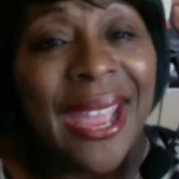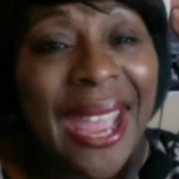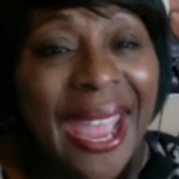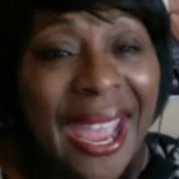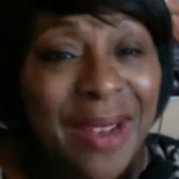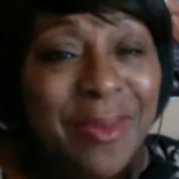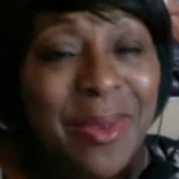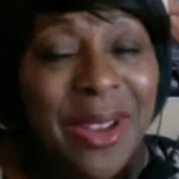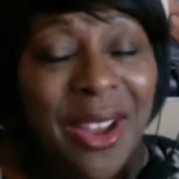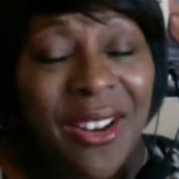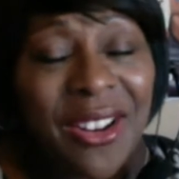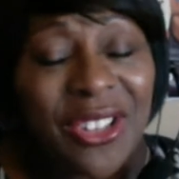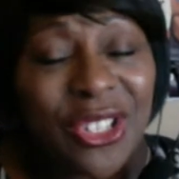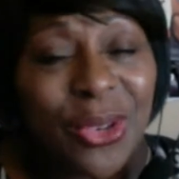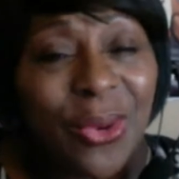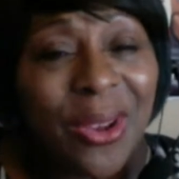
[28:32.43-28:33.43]
and be on our
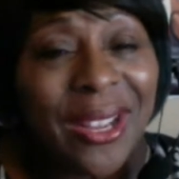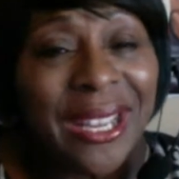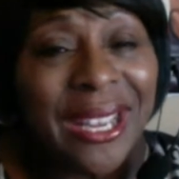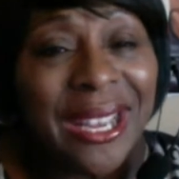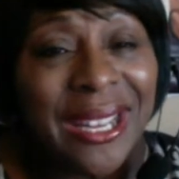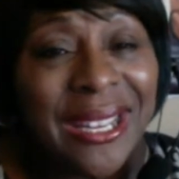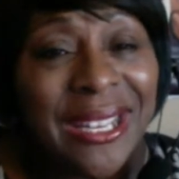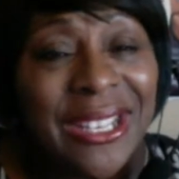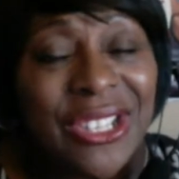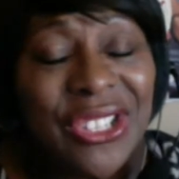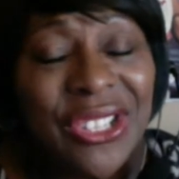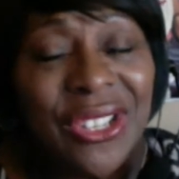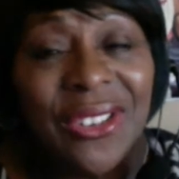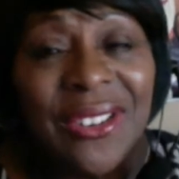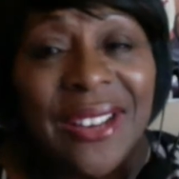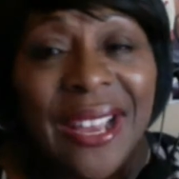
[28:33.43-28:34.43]
show again this
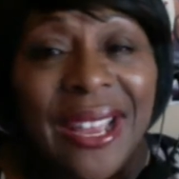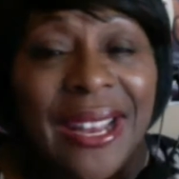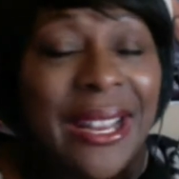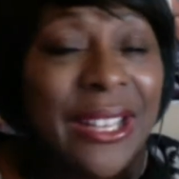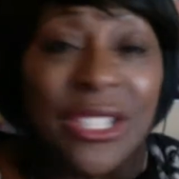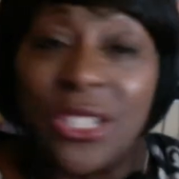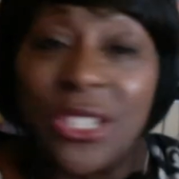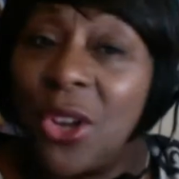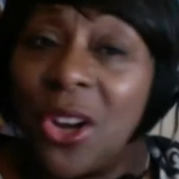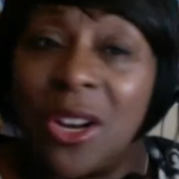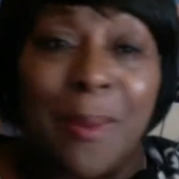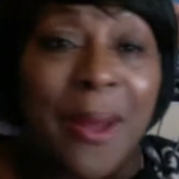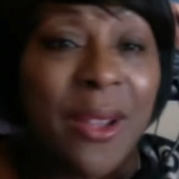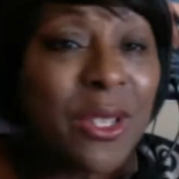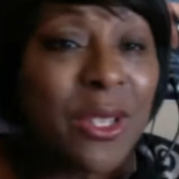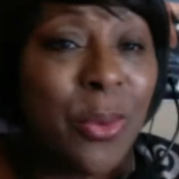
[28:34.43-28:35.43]
year and just talk
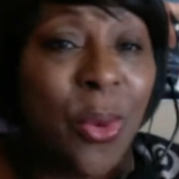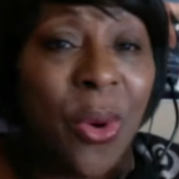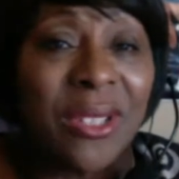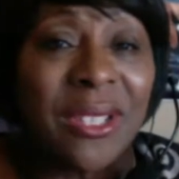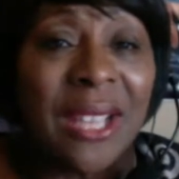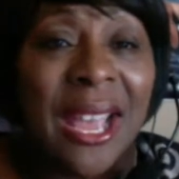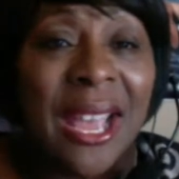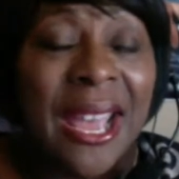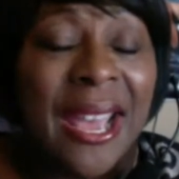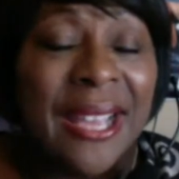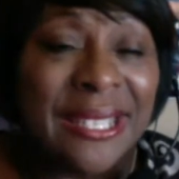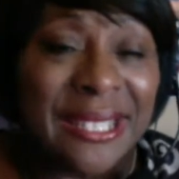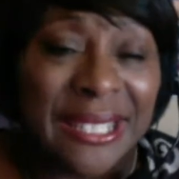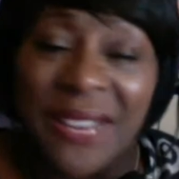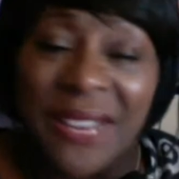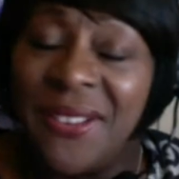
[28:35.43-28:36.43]
about sports.
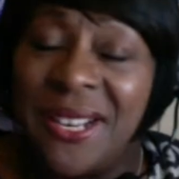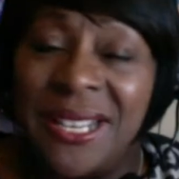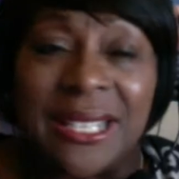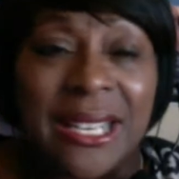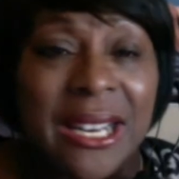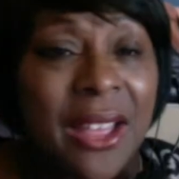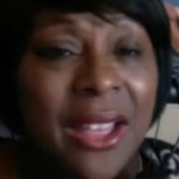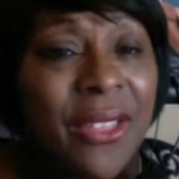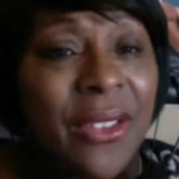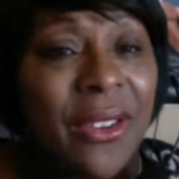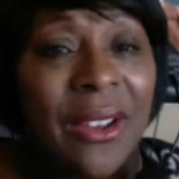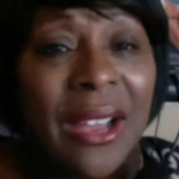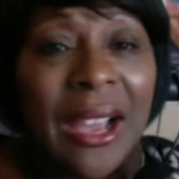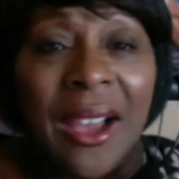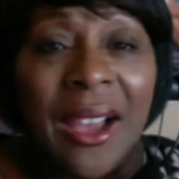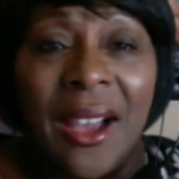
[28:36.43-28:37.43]
Stephen is
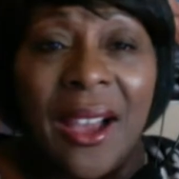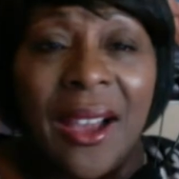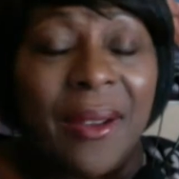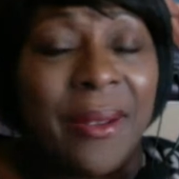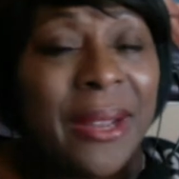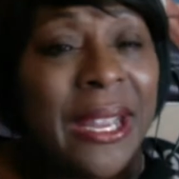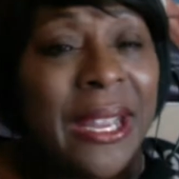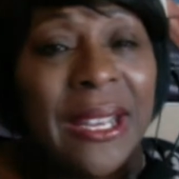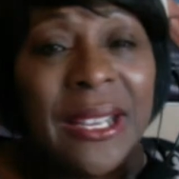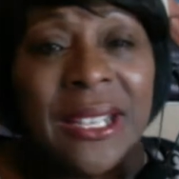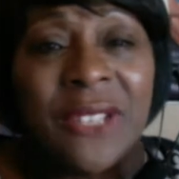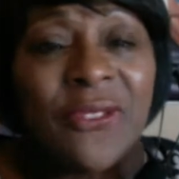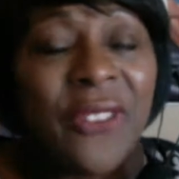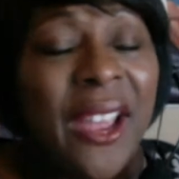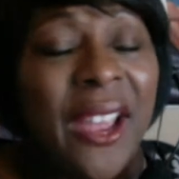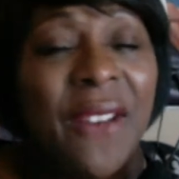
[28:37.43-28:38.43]
another, he's
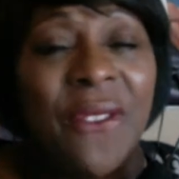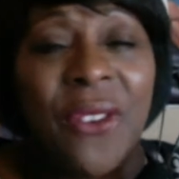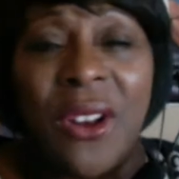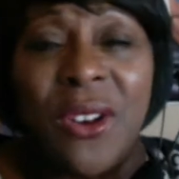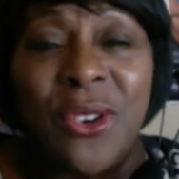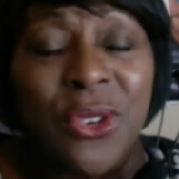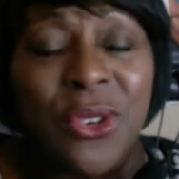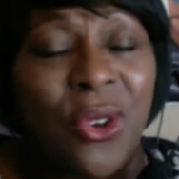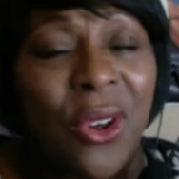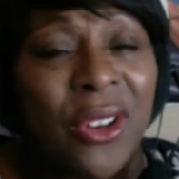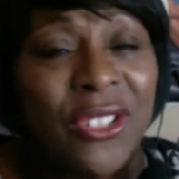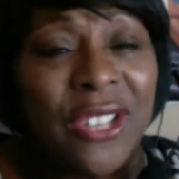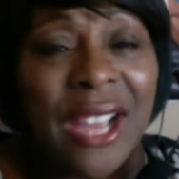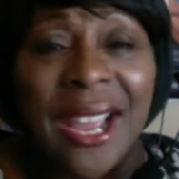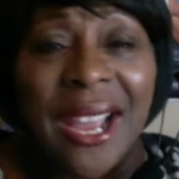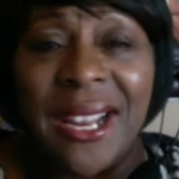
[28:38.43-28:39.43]
forever a New York
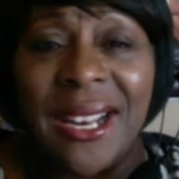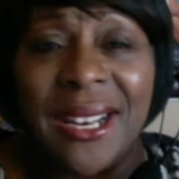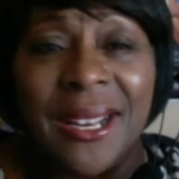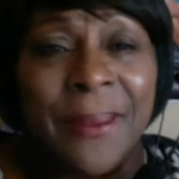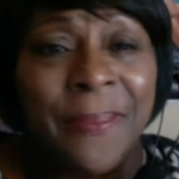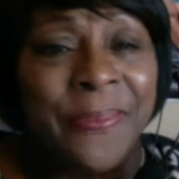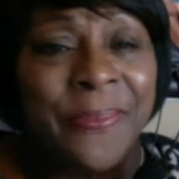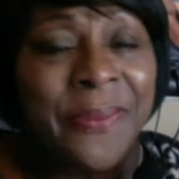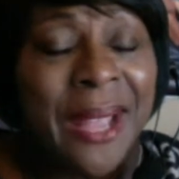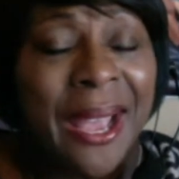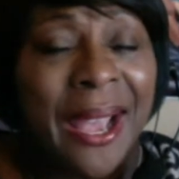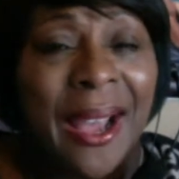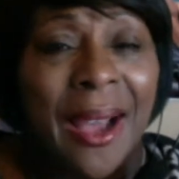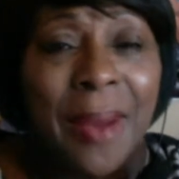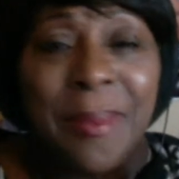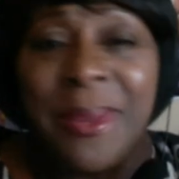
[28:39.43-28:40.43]
Giant.
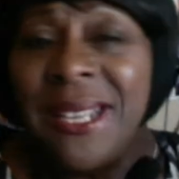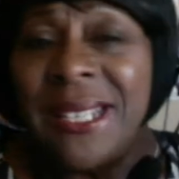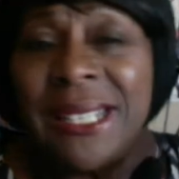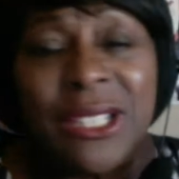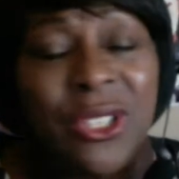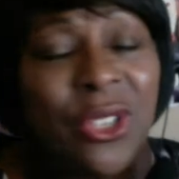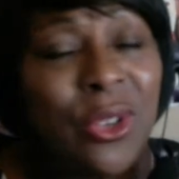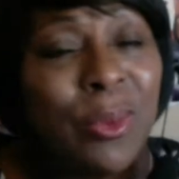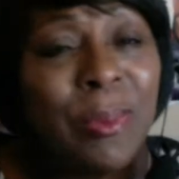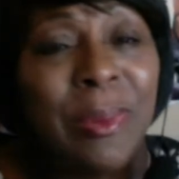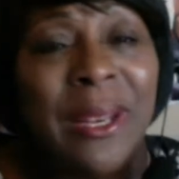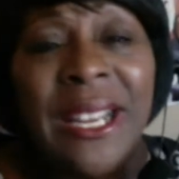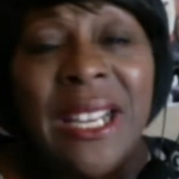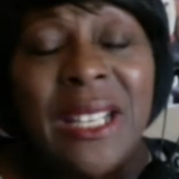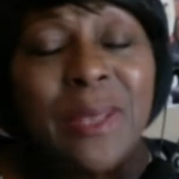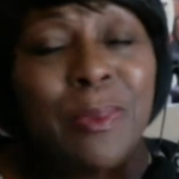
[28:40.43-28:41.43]
He still
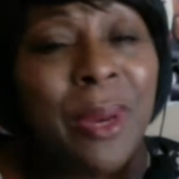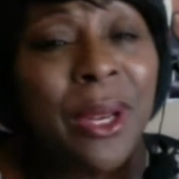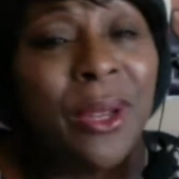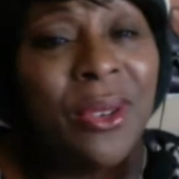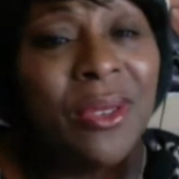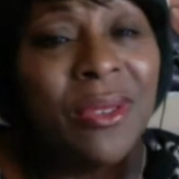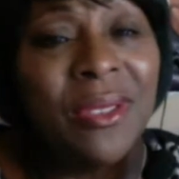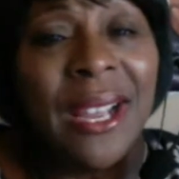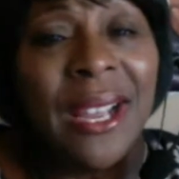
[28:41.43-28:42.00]
bleeds blue,